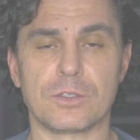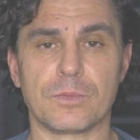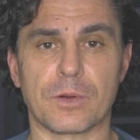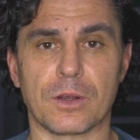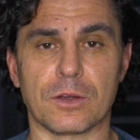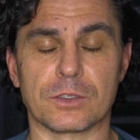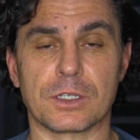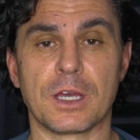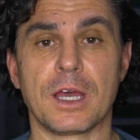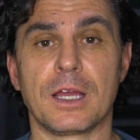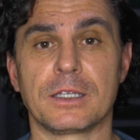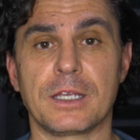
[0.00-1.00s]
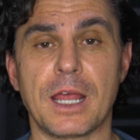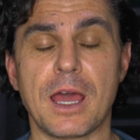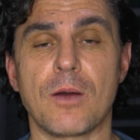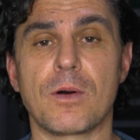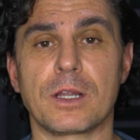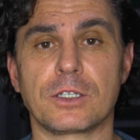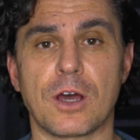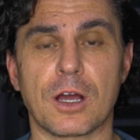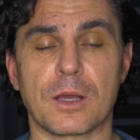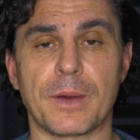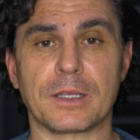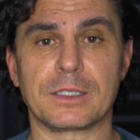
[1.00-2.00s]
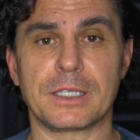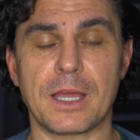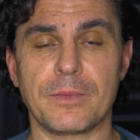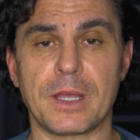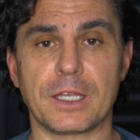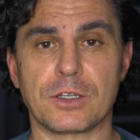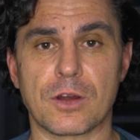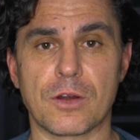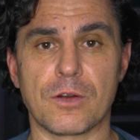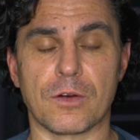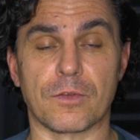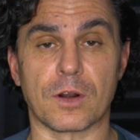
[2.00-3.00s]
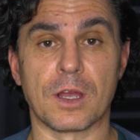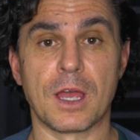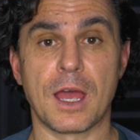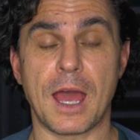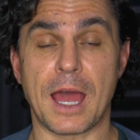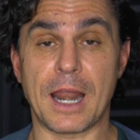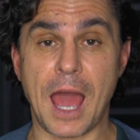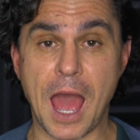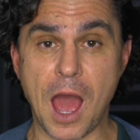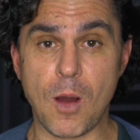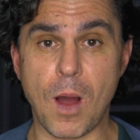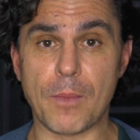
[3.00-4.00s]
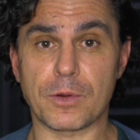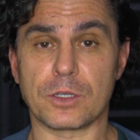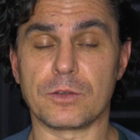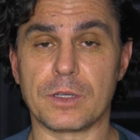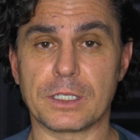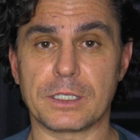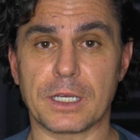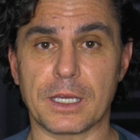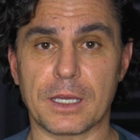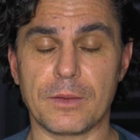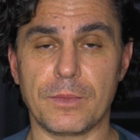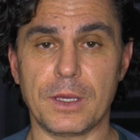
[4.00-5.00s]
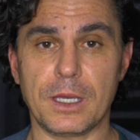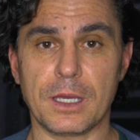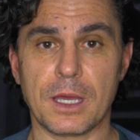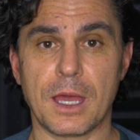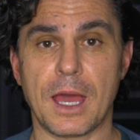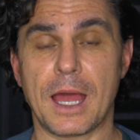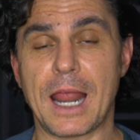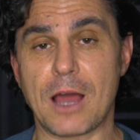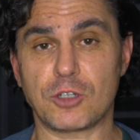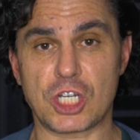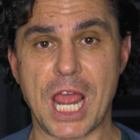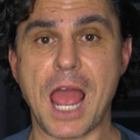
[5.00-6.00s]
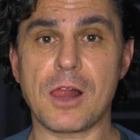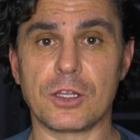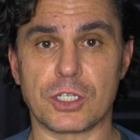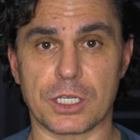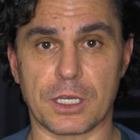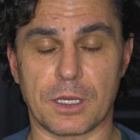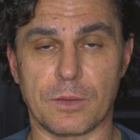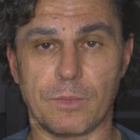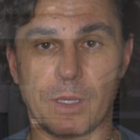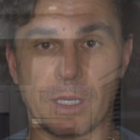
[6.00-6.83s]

Superhost. Today I want to talk about same-day turnover and how opportunistic it can be and how challenging it can